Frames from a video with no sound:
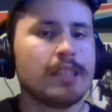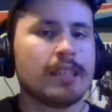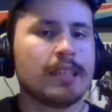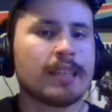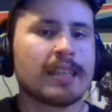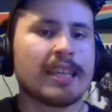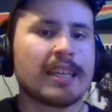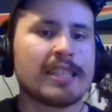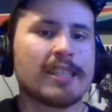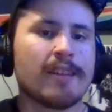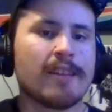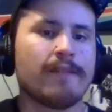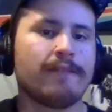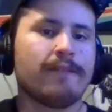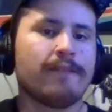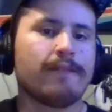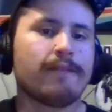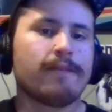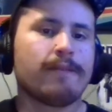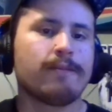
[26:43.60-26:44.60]
Because the
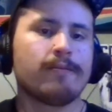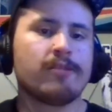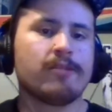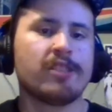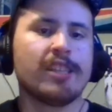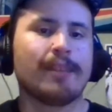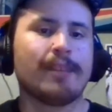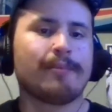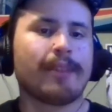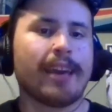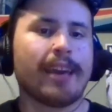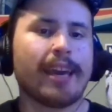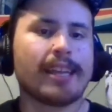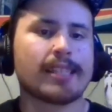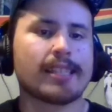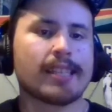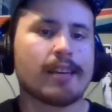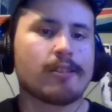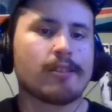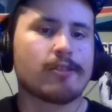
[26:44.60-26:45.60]
GMK
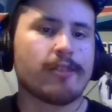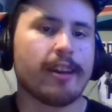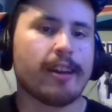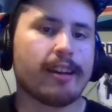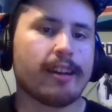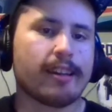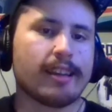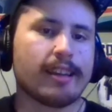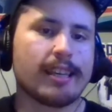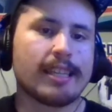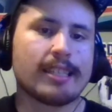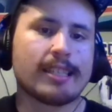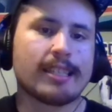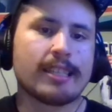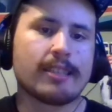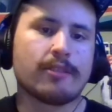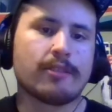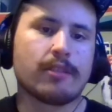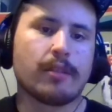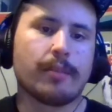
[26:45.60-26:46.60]
soundtrack is
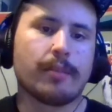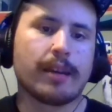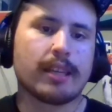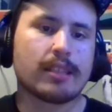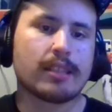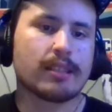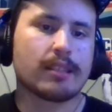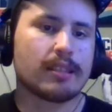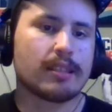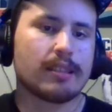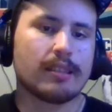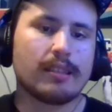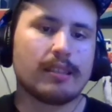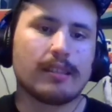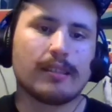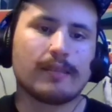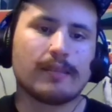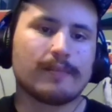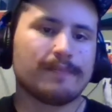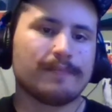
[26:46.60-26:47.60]
easily the best
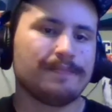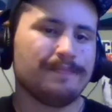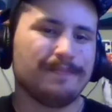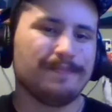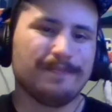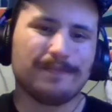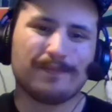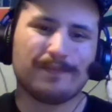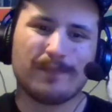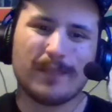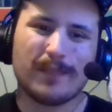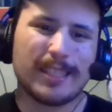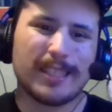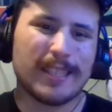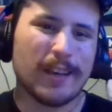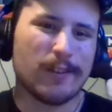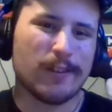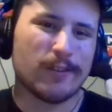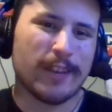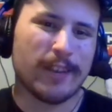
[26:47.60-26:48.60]

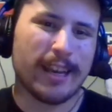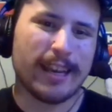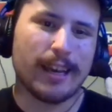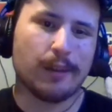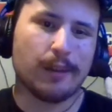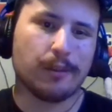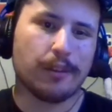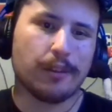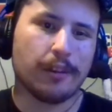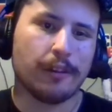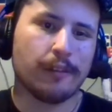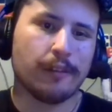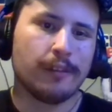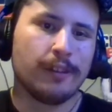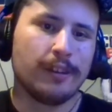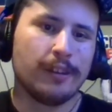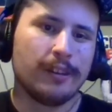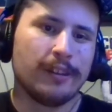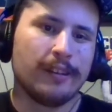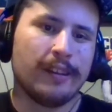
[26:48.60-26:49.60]
soundtrack out there.
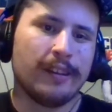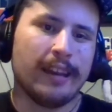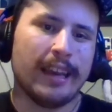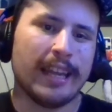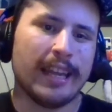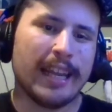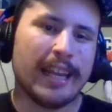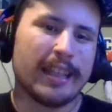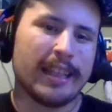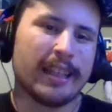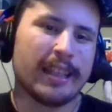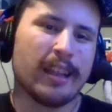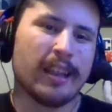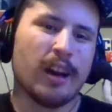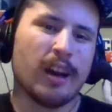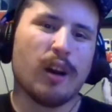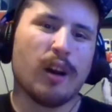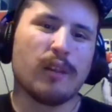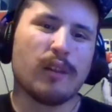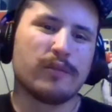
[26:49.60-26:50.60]
And I
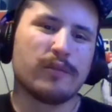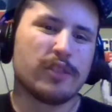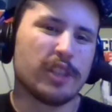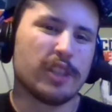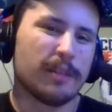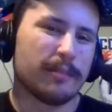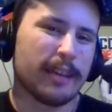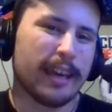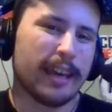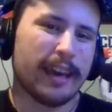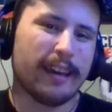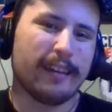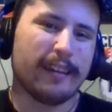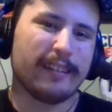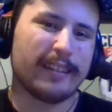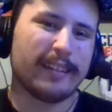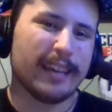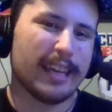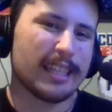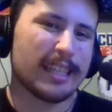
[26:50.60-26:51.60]
love GMK.
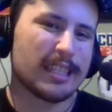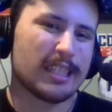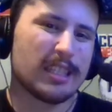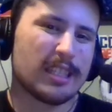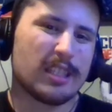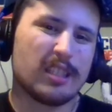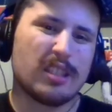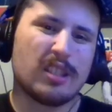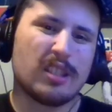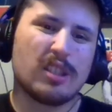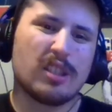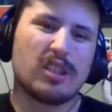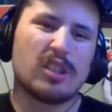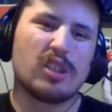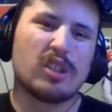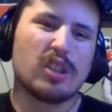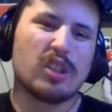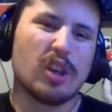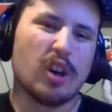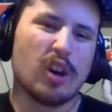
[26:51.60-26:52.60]
It's
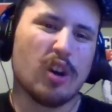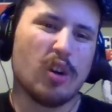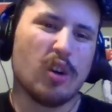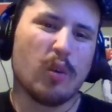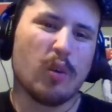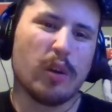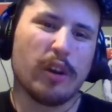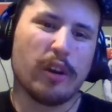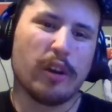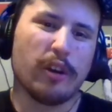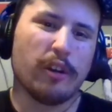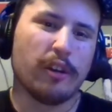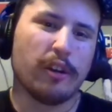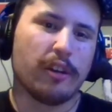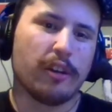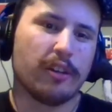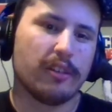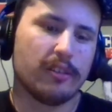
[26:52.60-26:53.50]
so good.